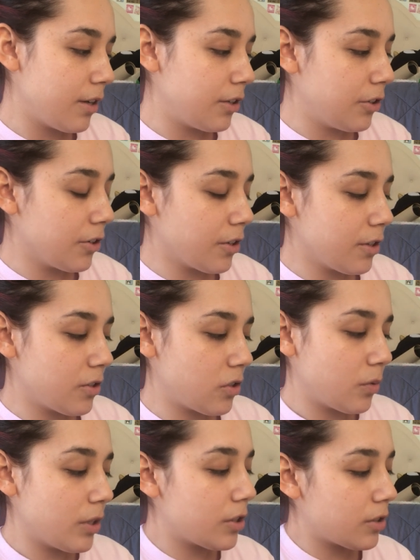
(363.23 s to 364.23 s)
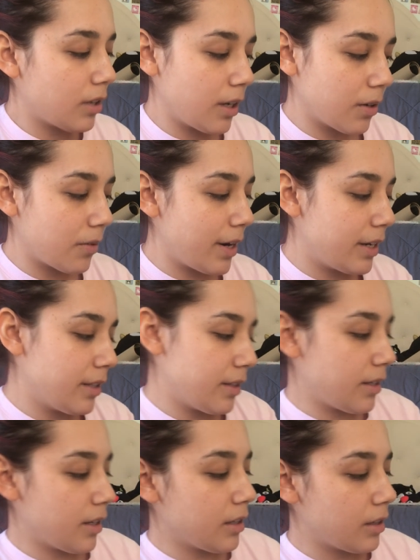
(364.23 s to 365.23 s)
you're gonna switch like right
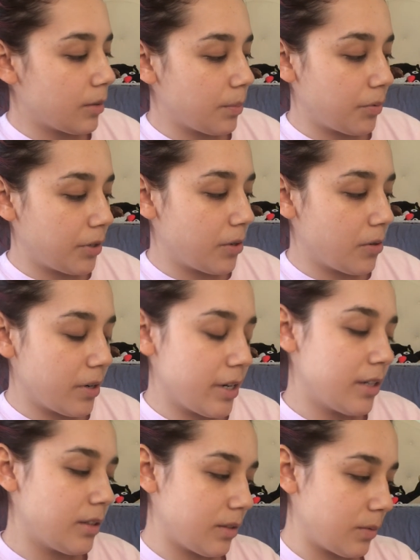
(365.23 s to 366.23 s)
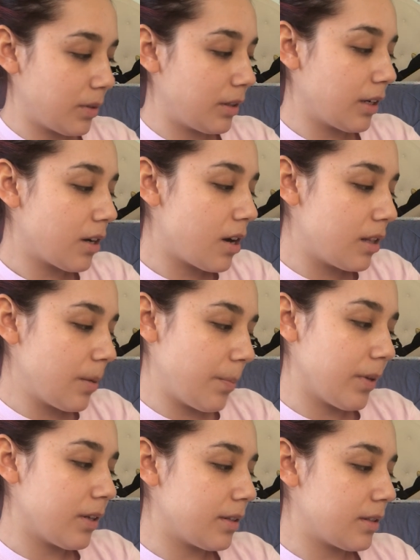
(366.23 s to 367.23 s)
into the pre-chorus is what they call it,
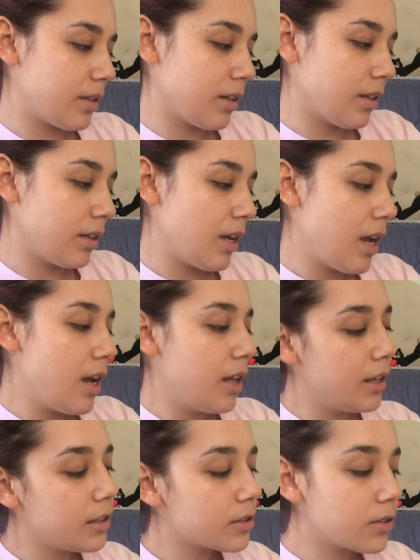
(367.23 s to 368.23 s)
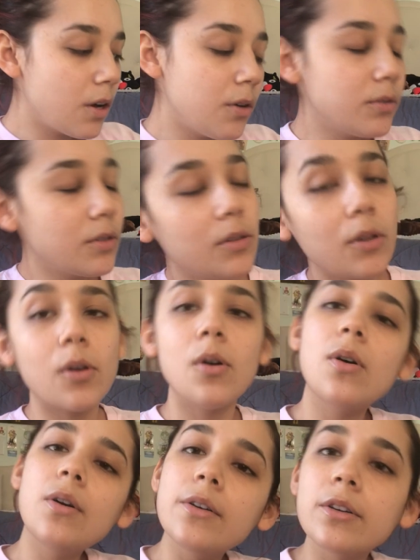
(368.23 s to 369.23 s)
but it's the let's go to the
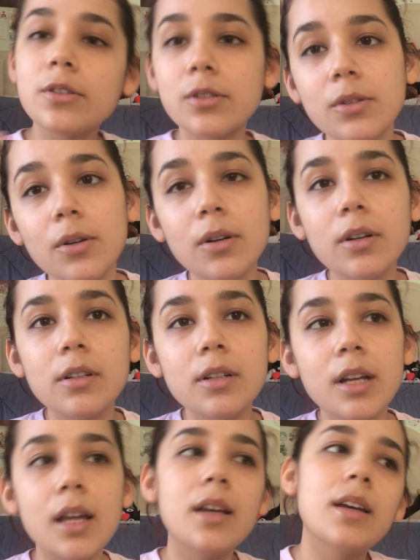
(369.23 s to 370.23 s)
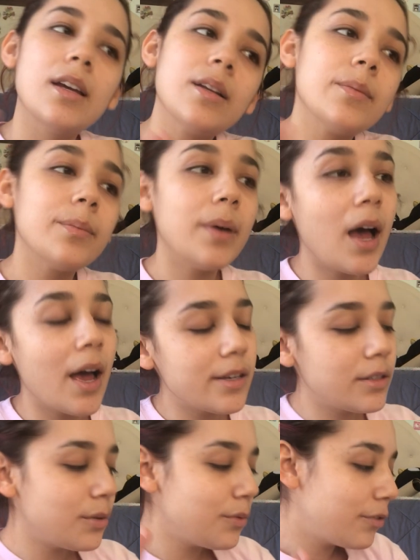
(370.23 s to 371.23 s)
corner store and buy
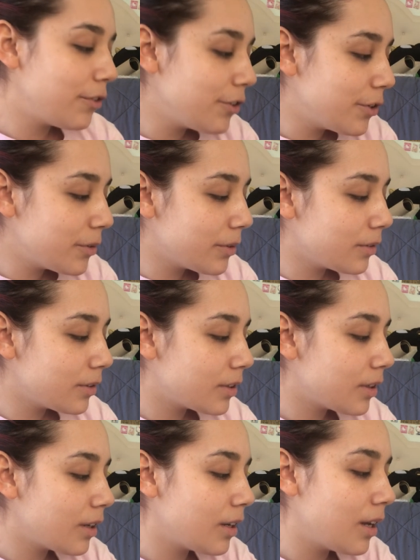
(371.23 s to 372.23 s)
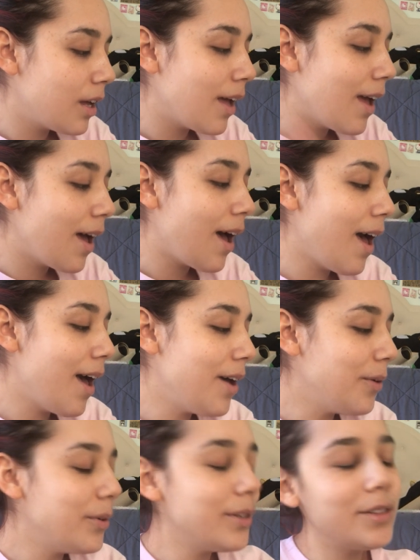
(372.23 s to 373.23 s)
some fruit.
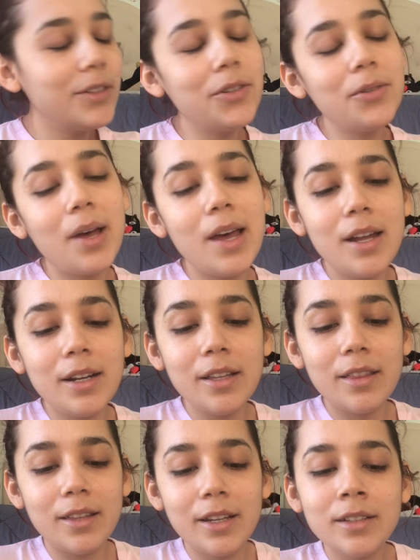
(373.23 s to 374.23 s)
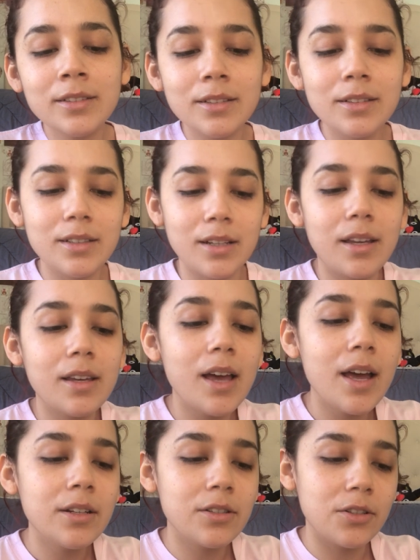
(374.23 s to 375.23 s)
I would do anything to
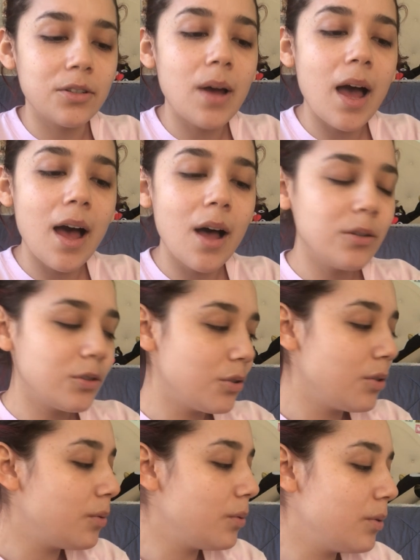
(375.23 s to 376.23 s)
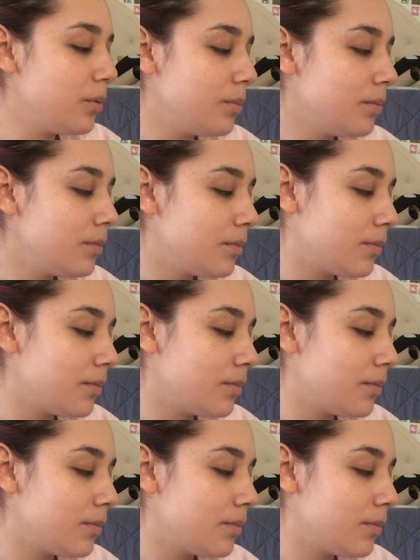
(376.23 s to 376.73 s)
get you out your room.